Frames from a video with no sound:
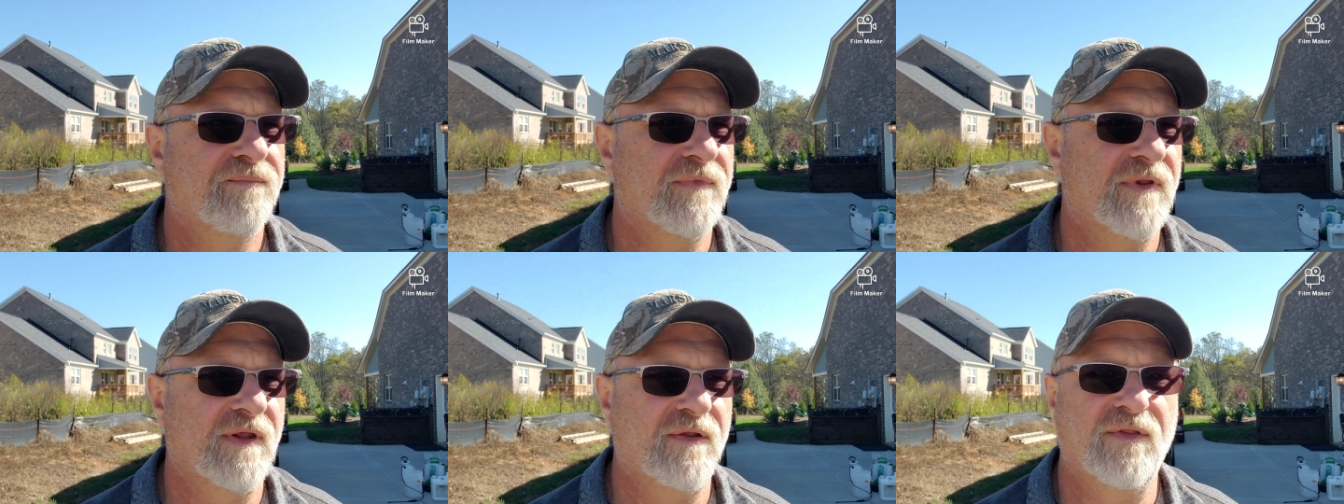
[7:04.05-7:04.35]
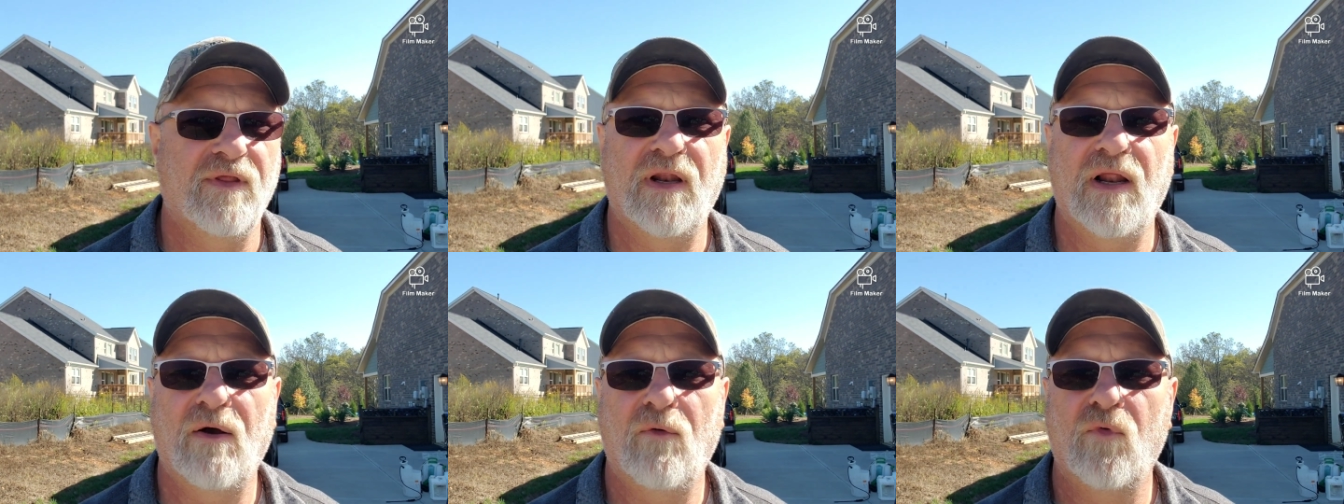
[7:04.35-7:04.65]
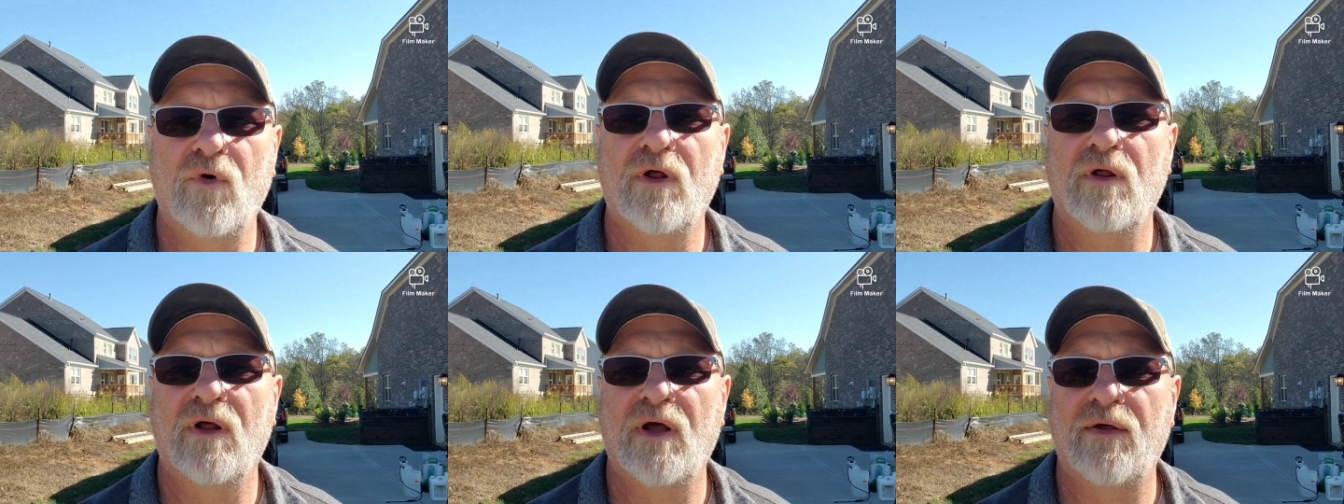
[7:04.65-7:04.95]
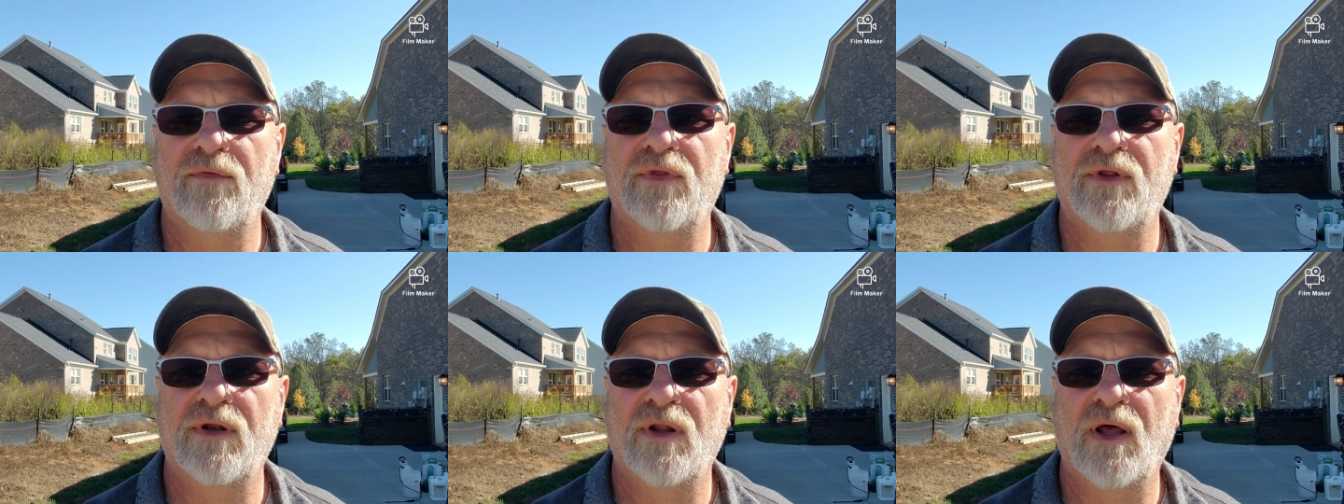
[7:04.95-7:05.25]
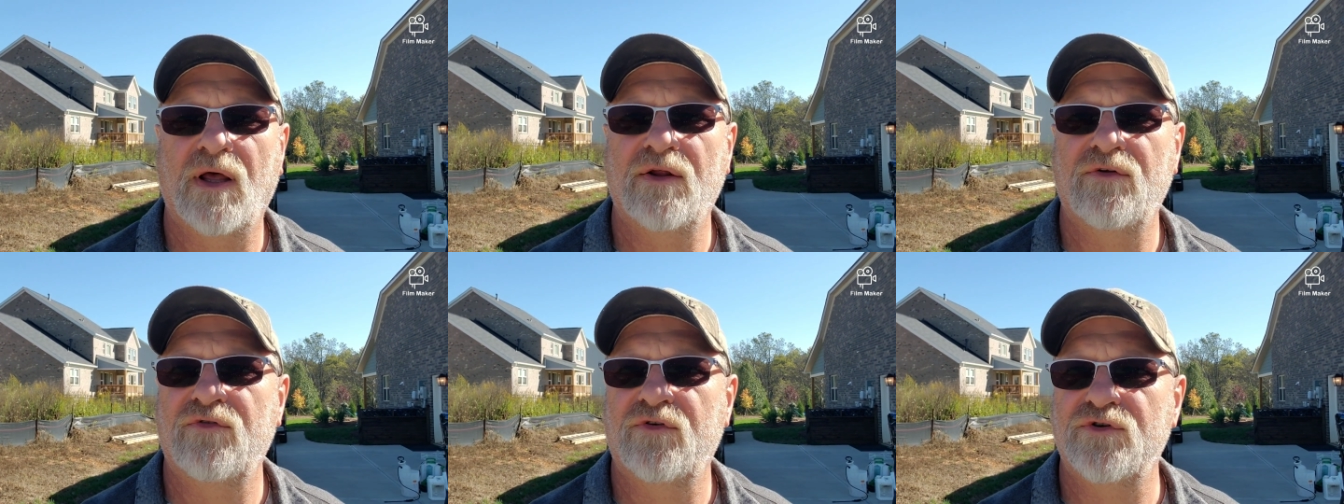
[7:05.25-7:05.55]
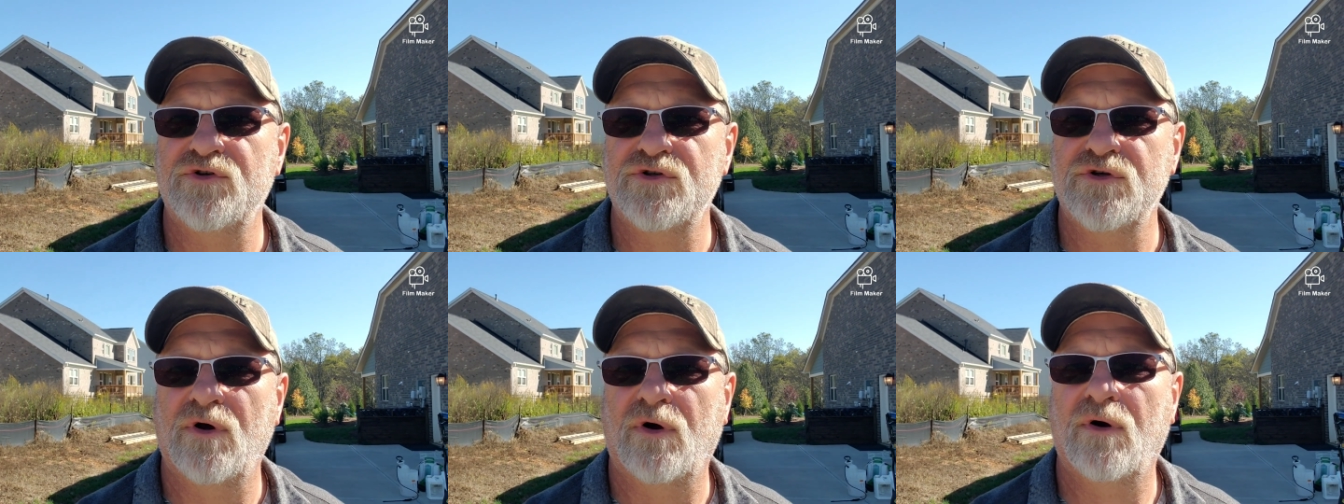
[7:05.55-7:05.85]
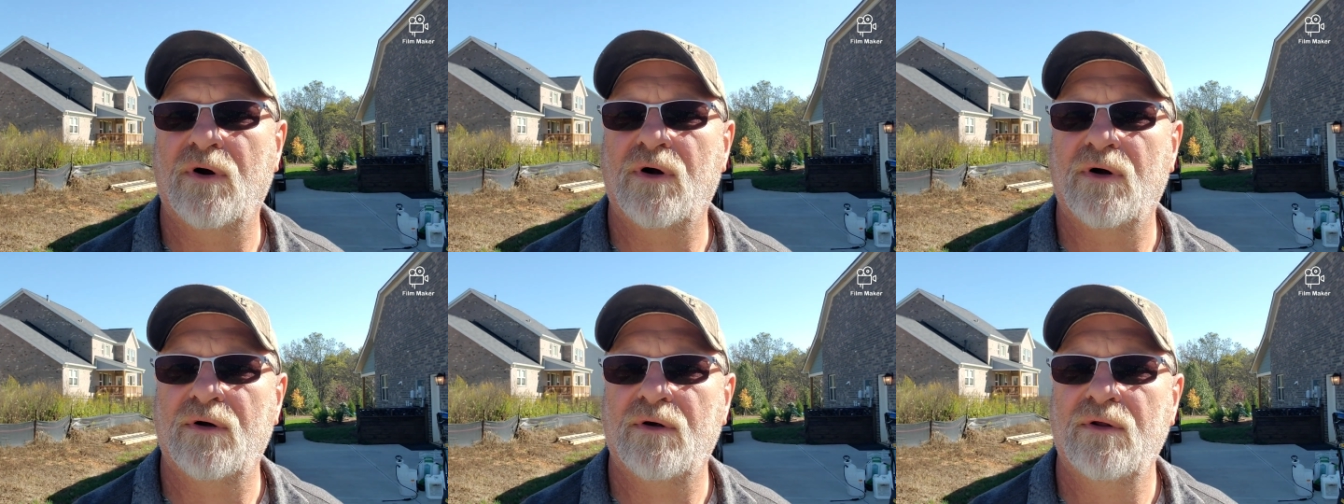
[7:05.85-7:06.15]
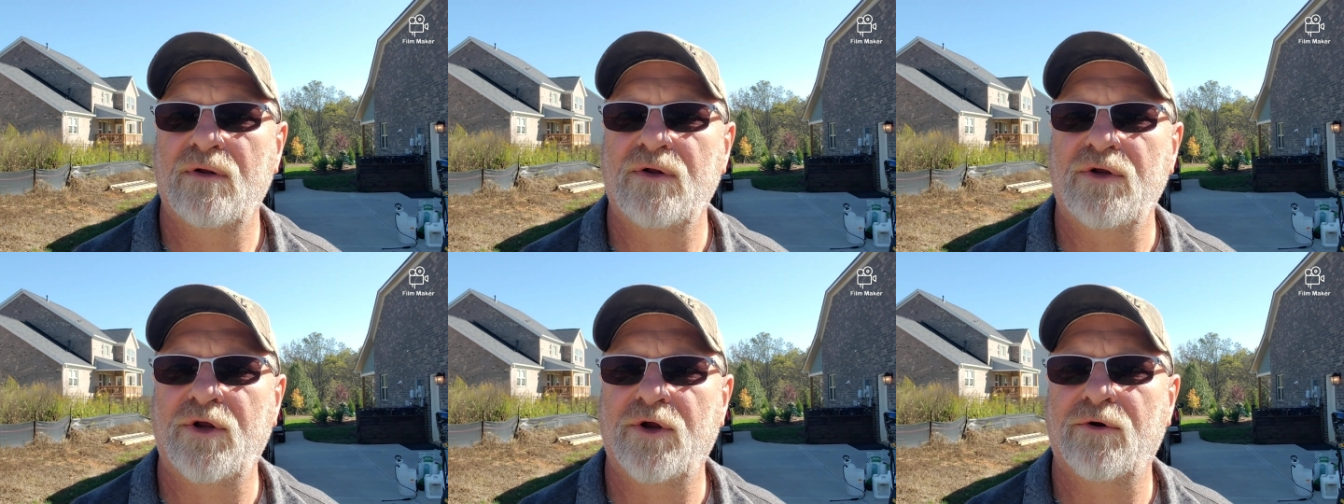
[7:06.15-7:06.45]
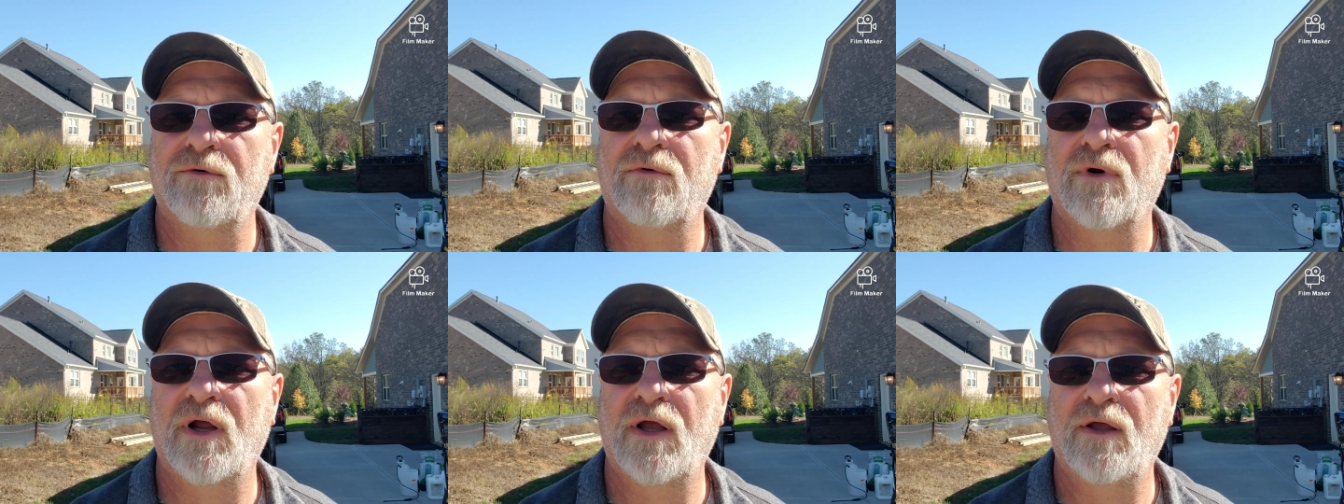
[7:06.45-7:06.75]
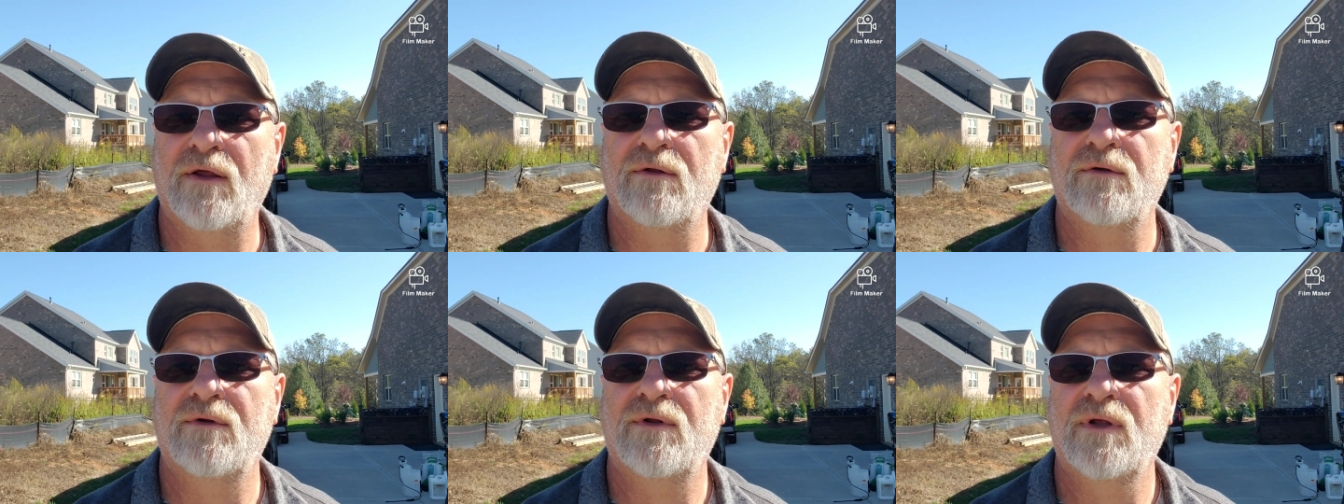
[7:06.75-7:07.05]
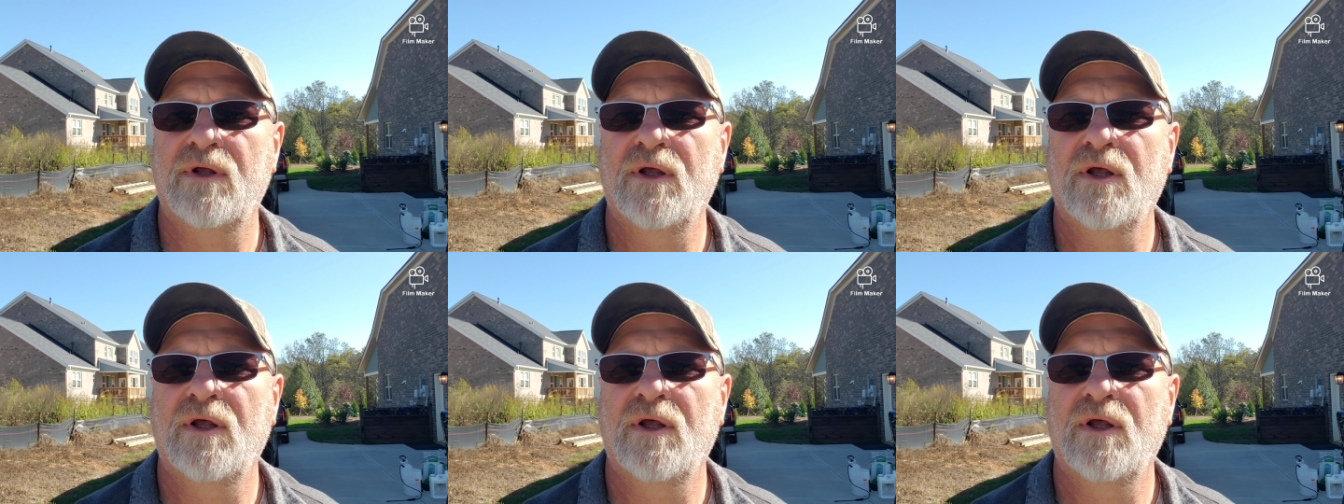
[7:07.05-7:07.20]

that, that I will have the nicest yard year round.